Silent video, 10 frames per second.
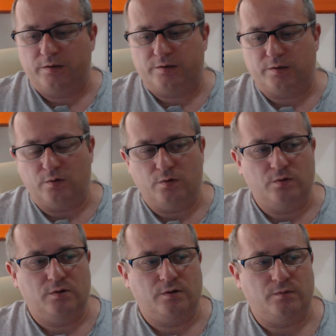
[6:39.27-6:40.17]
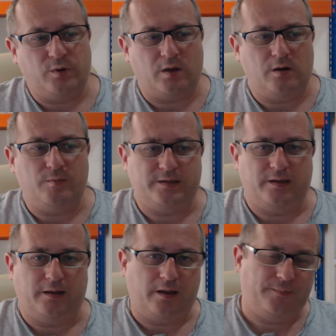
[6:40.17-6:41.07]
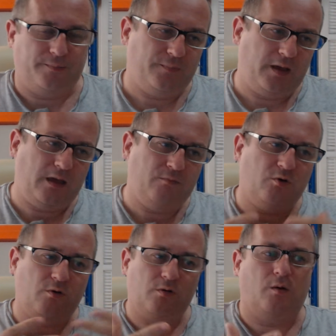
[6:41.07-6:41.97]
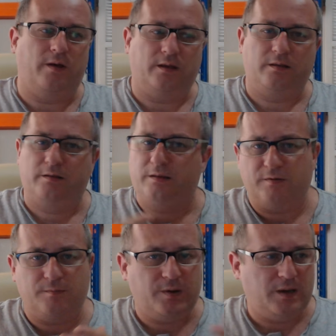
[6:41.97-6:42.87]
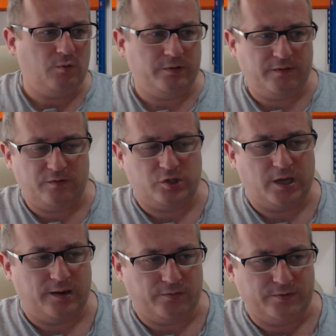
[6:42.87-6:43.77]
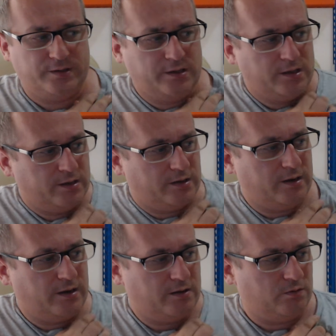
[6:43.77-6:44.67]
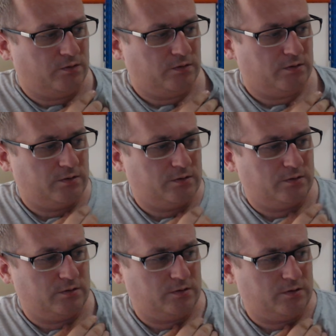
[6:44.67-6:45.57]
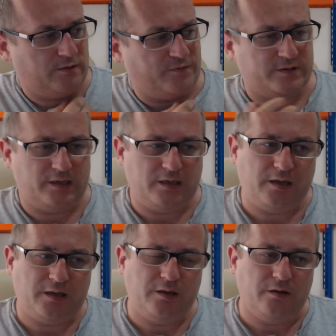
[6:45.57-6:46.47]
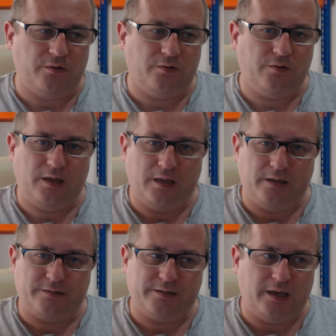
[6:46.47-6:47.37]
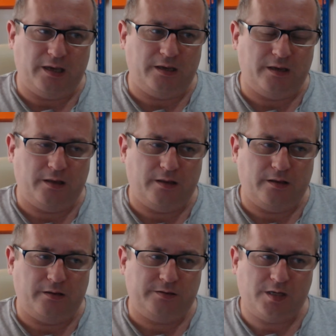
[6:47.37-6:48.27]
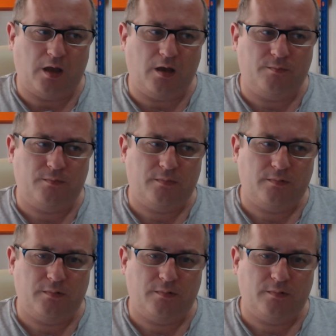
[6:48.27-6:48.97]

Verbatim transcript: So we go to Basilica, and we're all going. Different people, different channels. Now, first thing you can do is say, Tom,